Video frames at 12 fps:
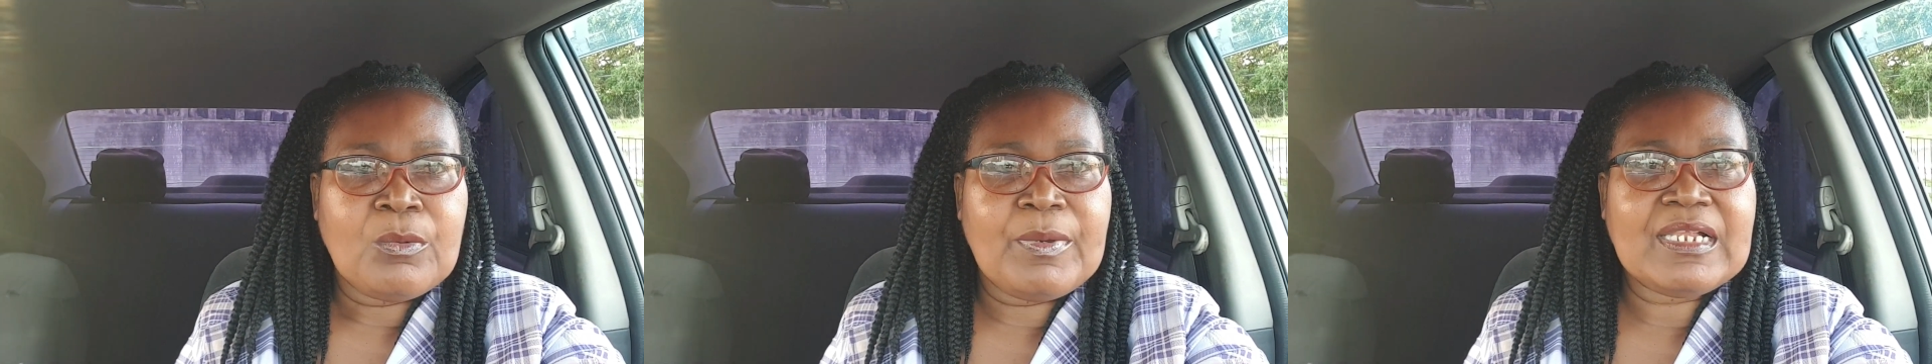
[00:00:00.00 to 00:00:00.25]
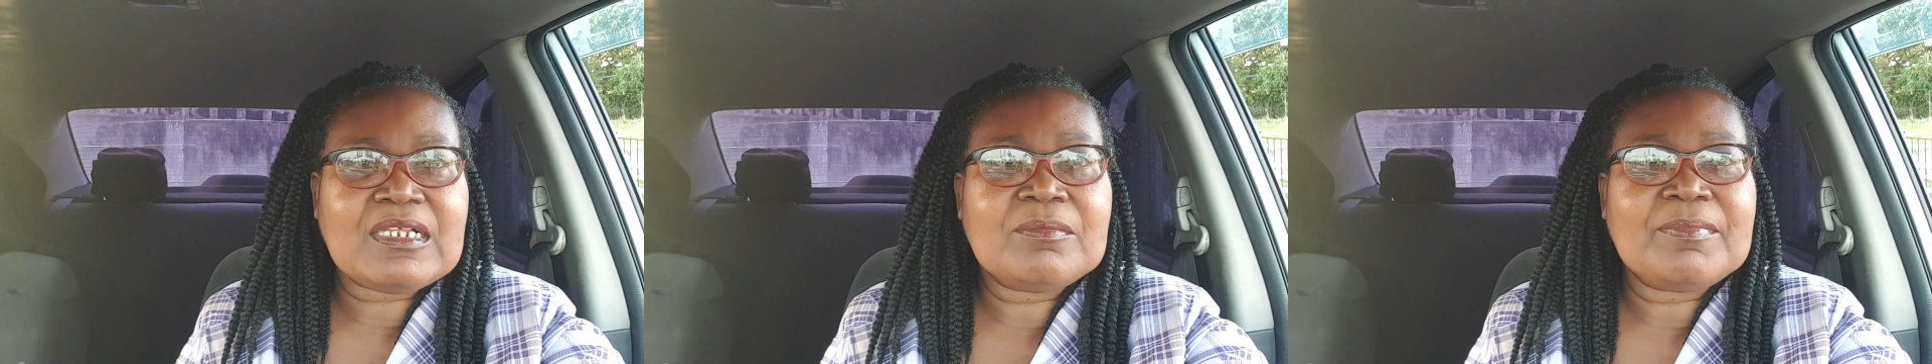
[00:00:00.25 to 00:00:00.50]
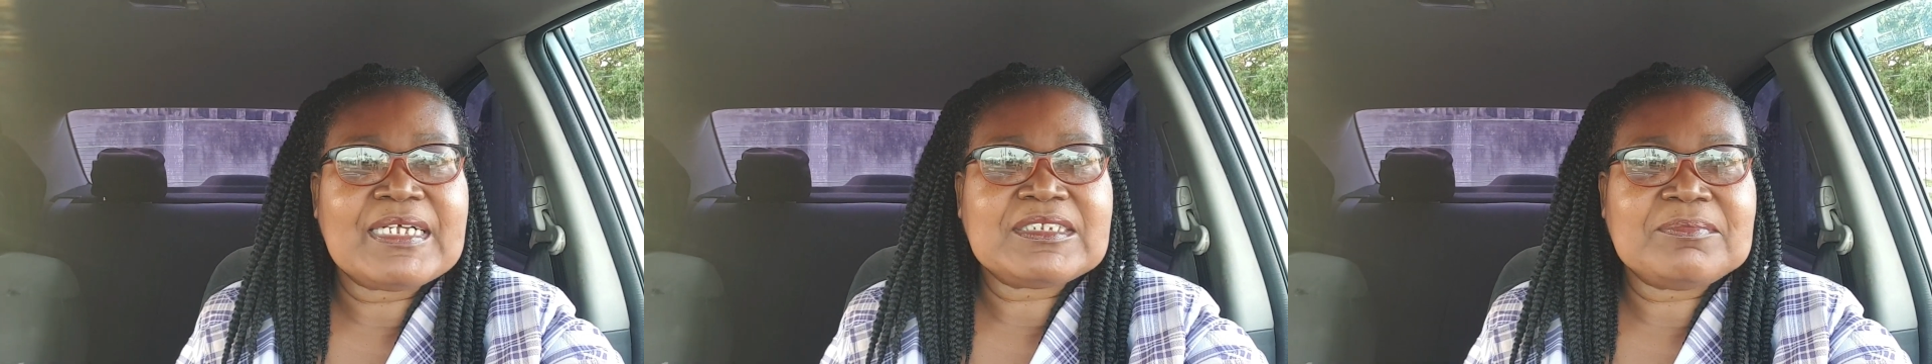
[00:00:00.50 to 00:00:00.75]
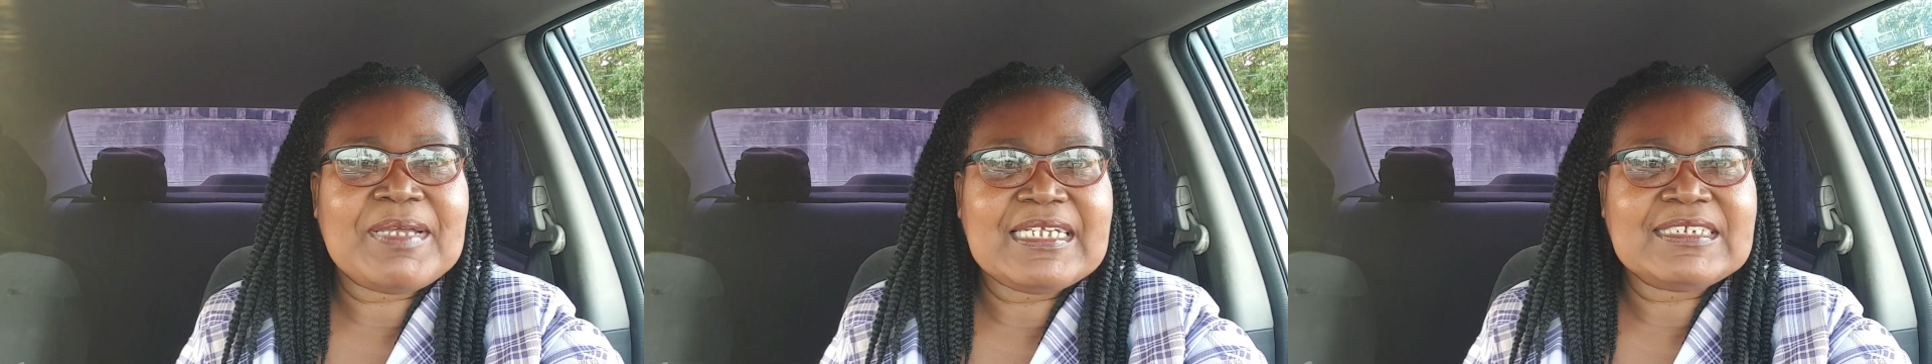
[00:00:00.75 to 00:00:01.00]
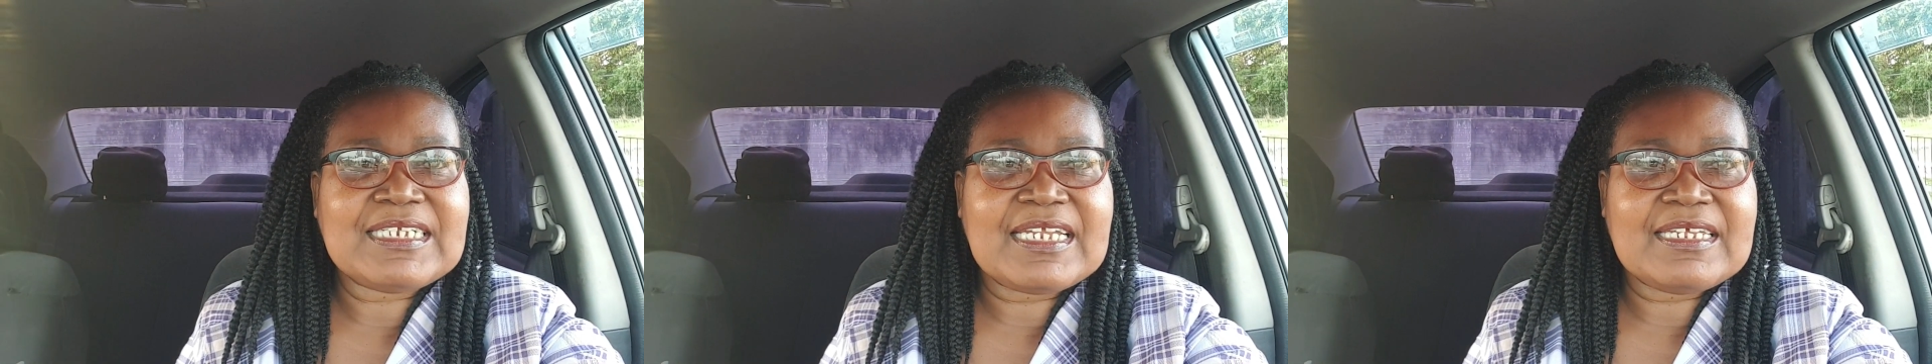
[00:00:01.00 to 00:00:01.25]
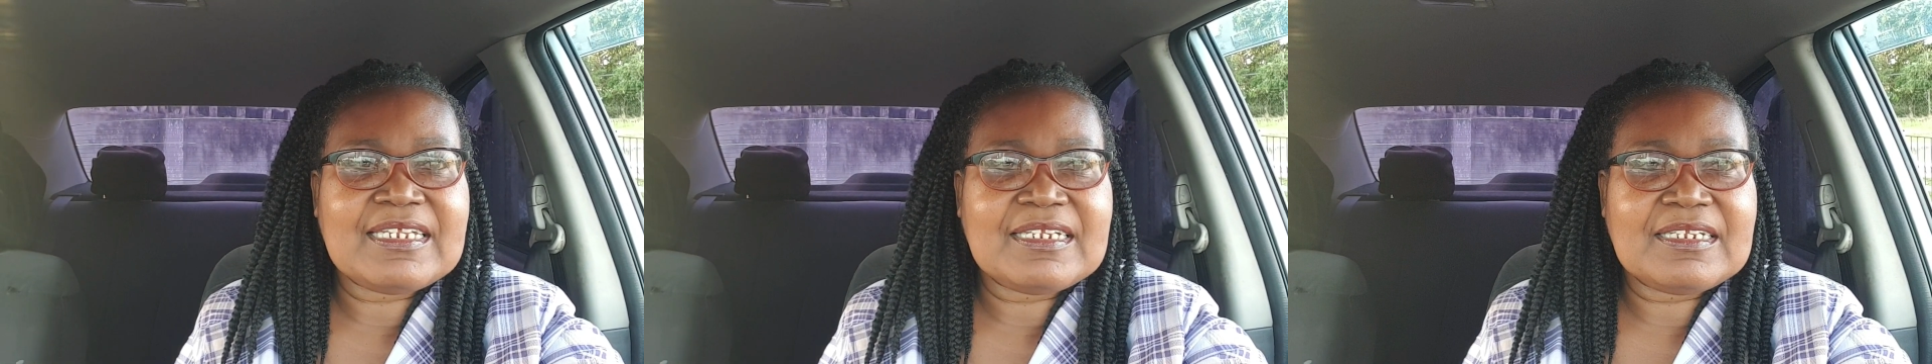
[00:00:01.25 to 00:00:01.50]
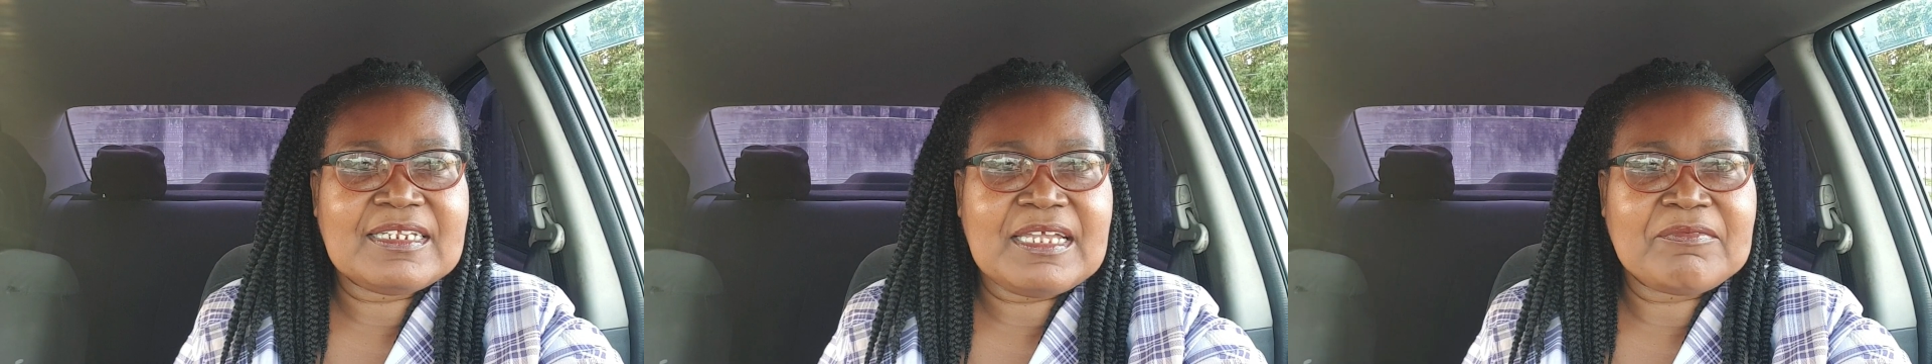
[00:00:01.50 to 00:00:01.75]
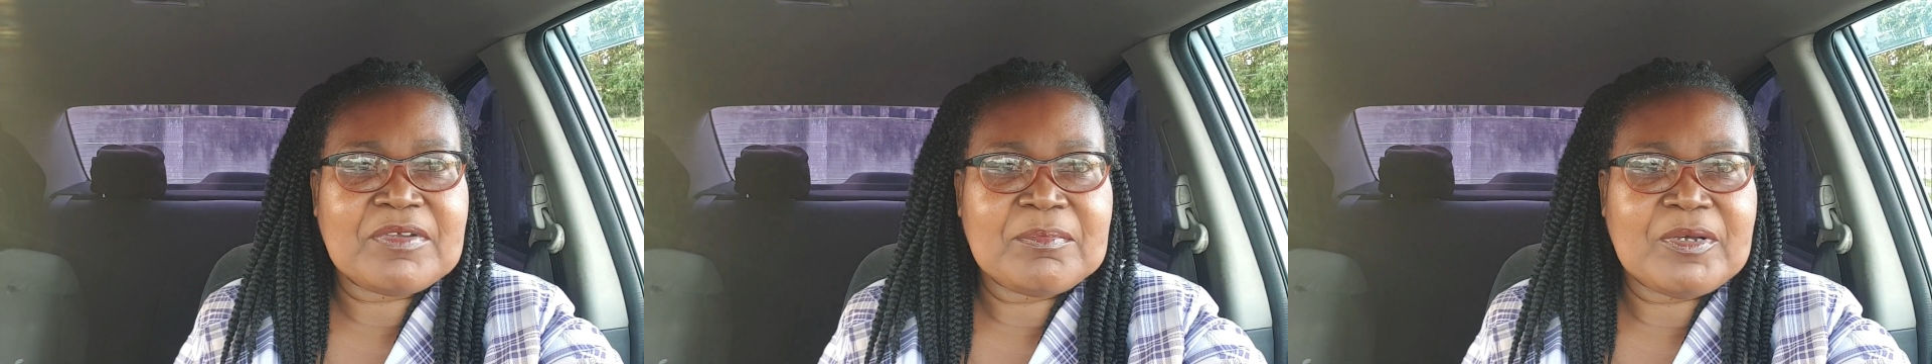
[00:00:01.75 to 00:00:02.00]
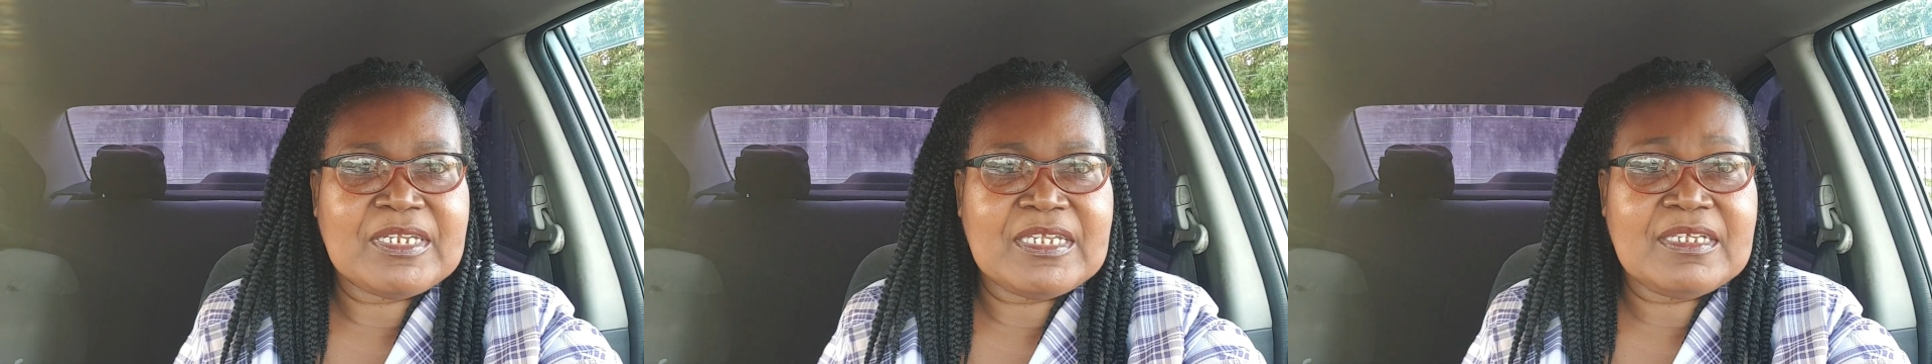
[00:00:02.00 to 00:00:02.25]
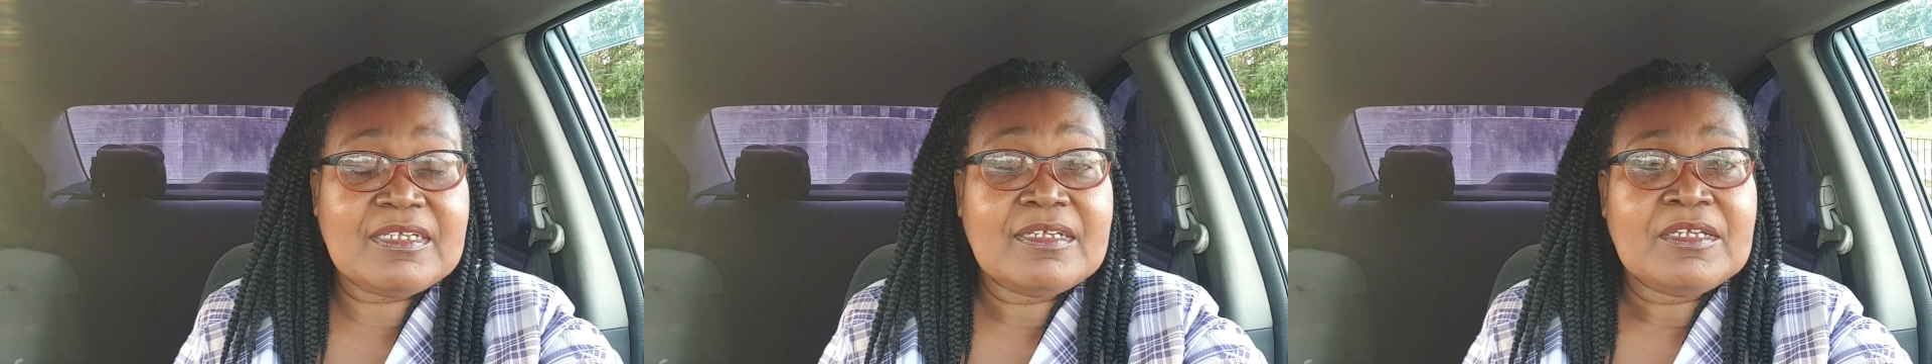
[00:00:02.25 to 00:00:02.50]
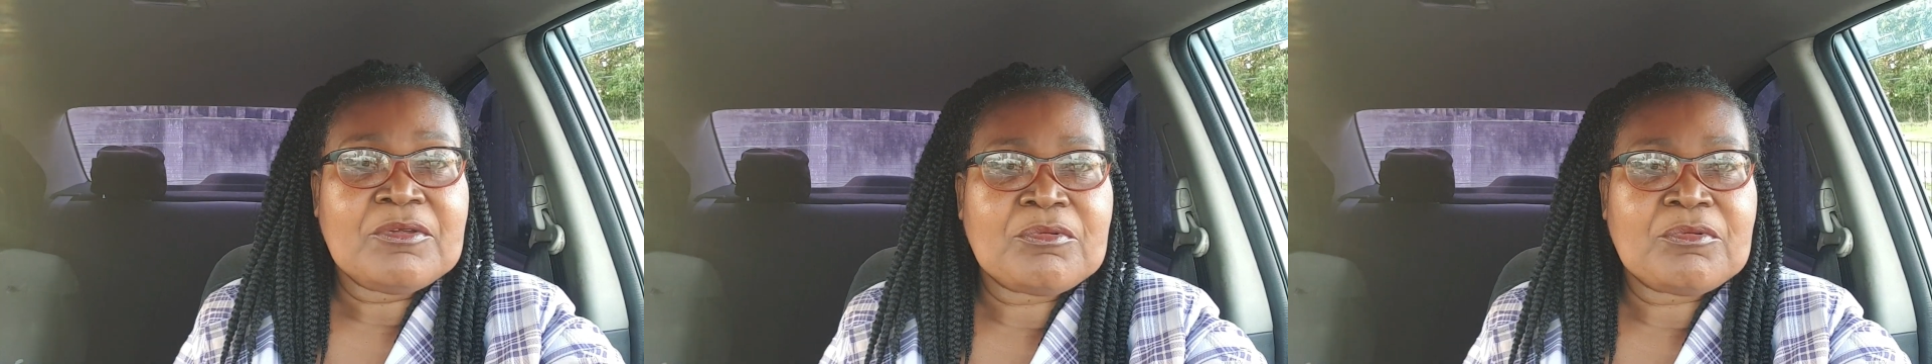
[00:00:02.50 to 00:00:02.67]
Welcome back to my channel, everybody.